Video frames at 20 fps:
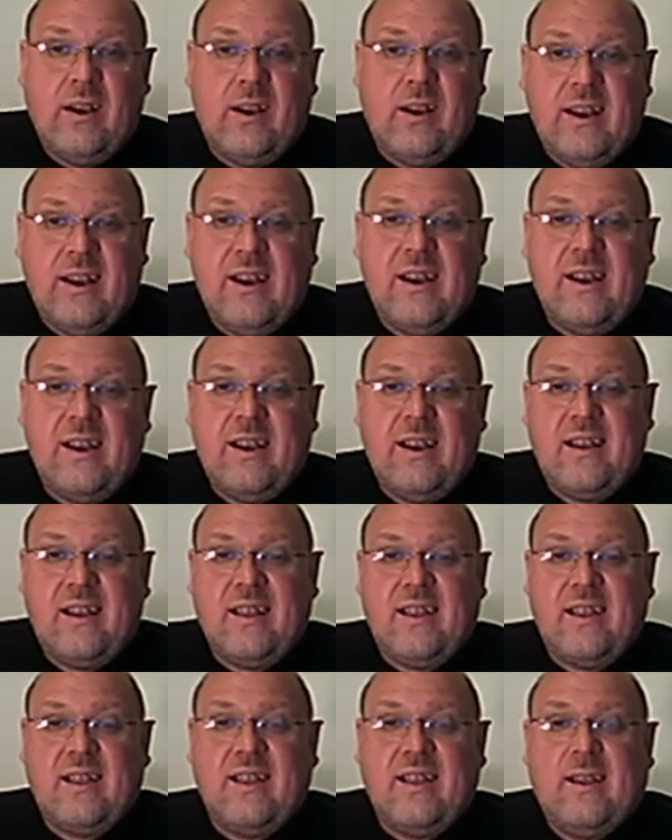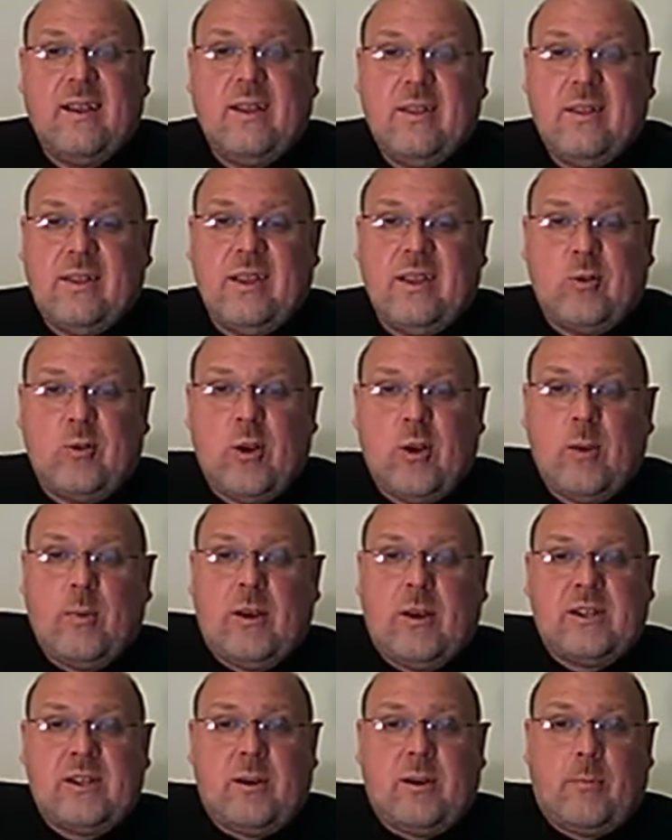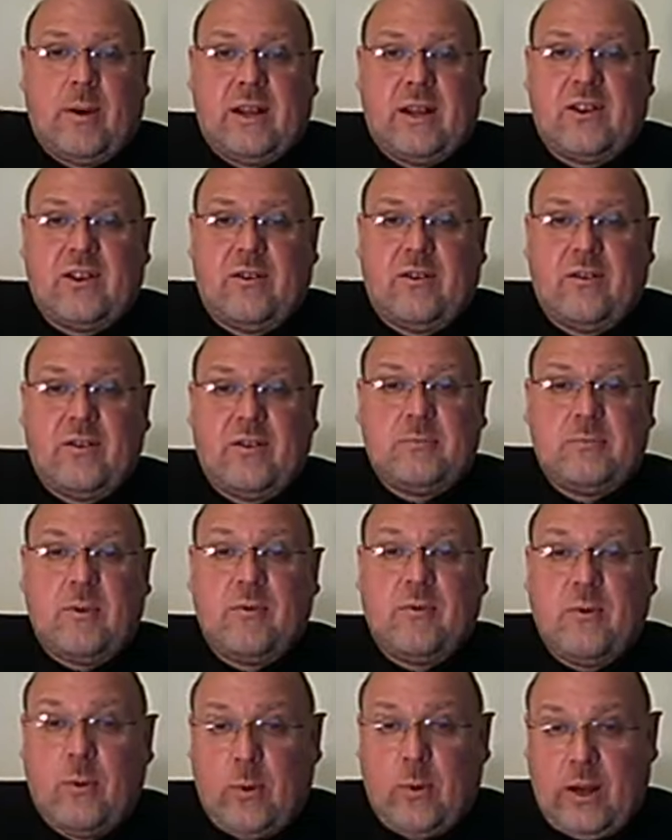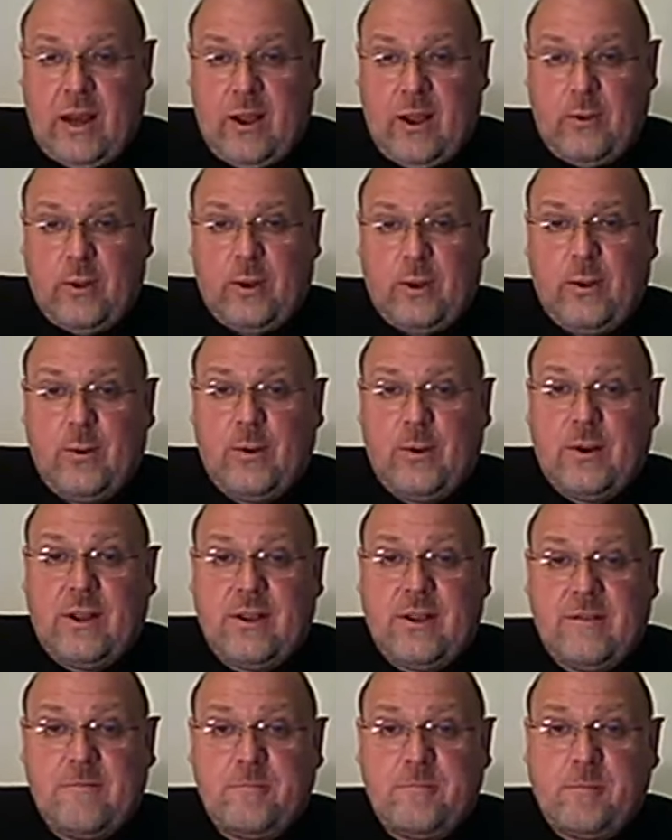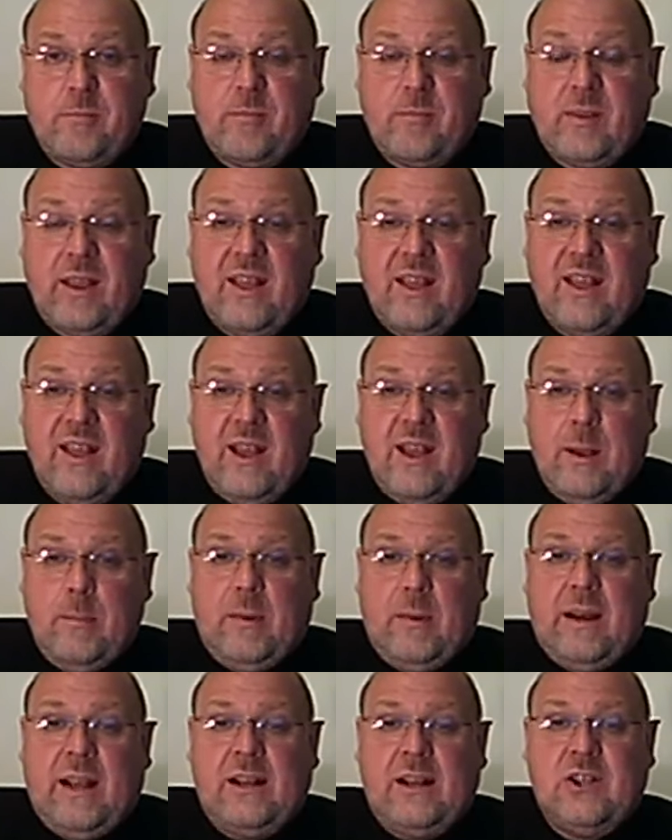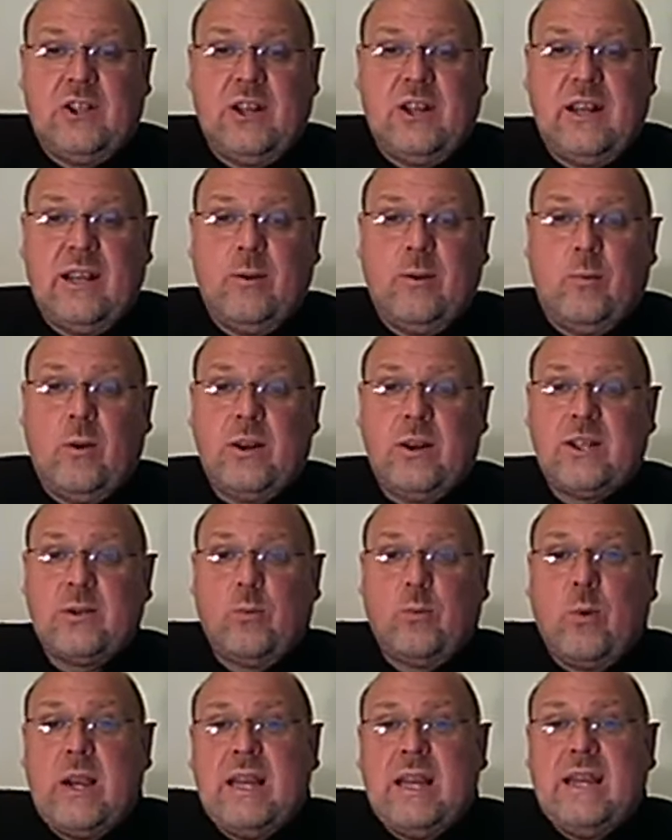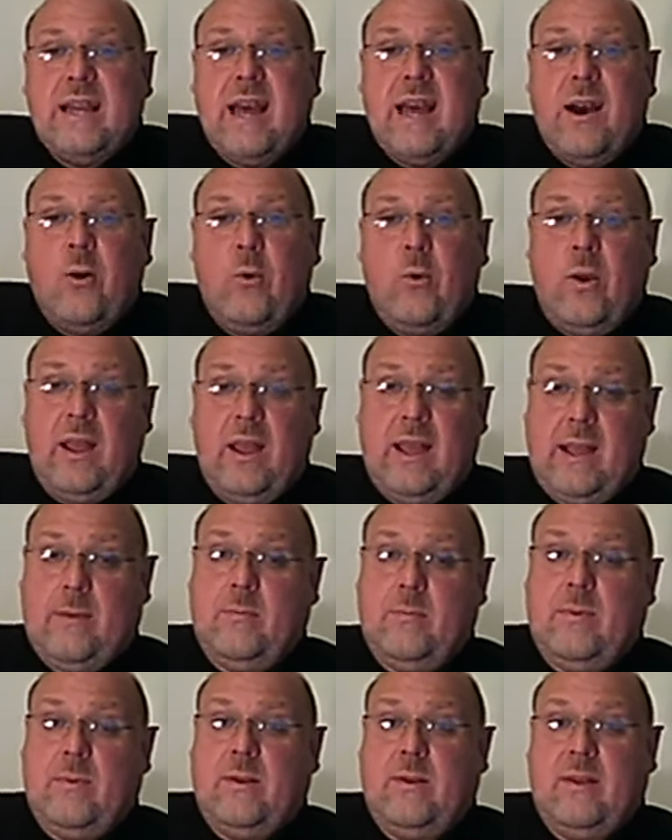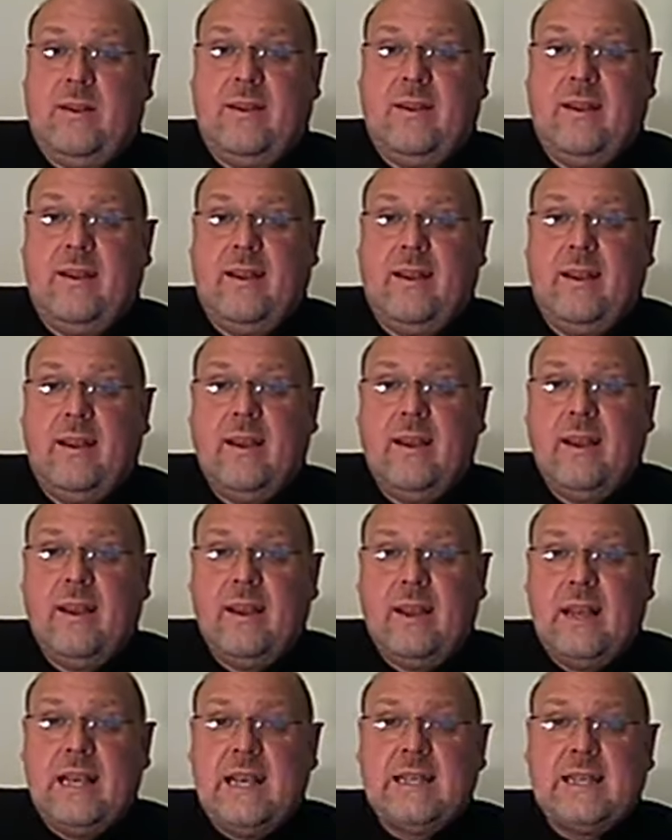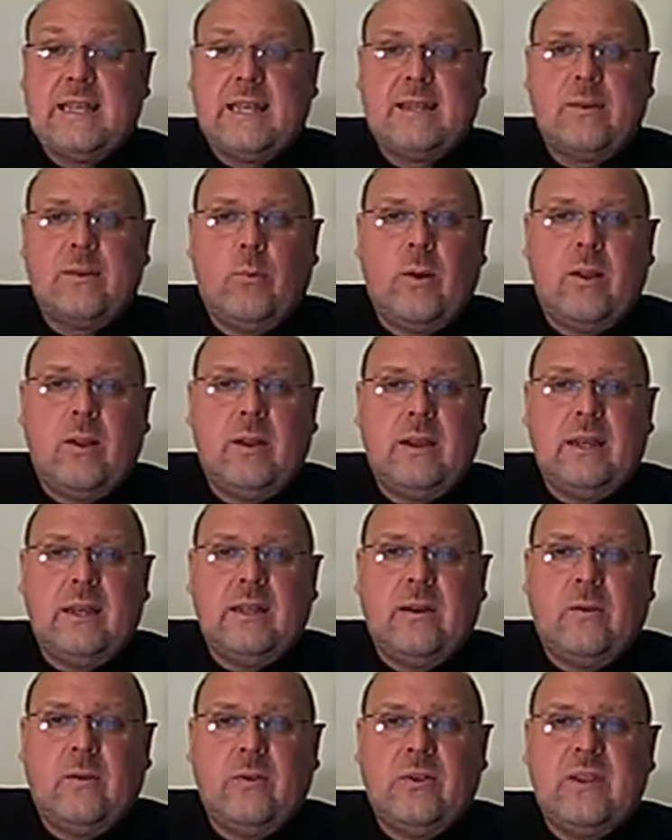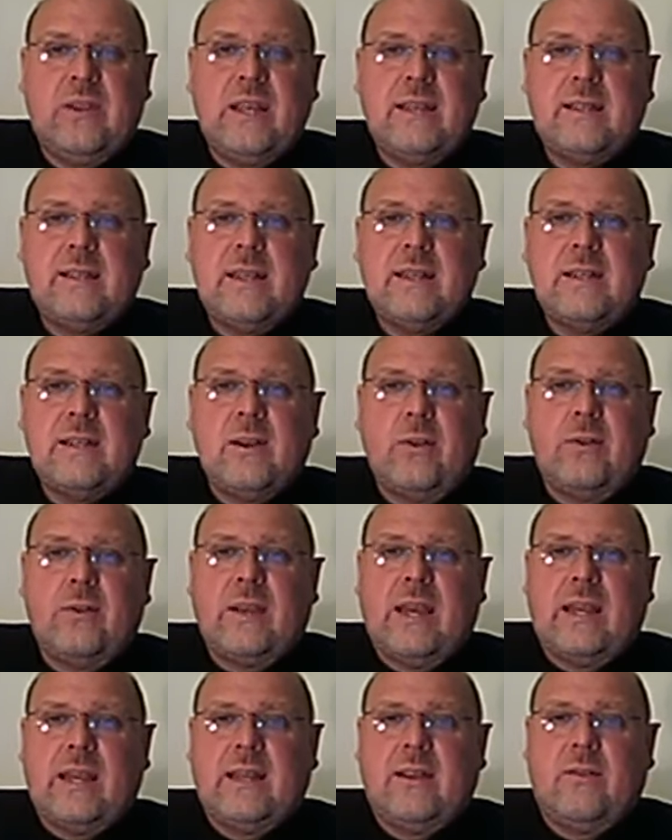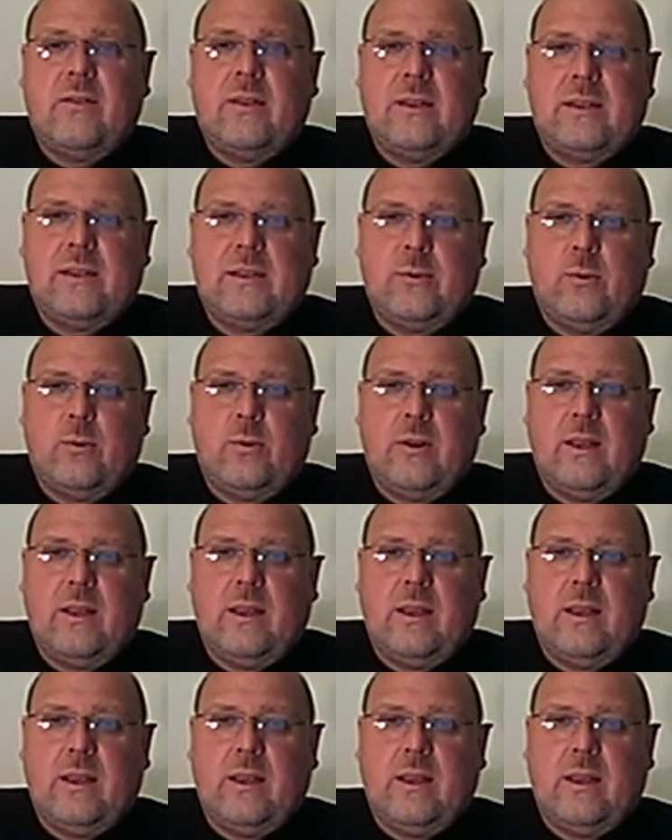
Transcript: uh, the dry bones are a picture before we know the Lord. But actually, once we know Him, He says, well, you know, this is not the end of the story.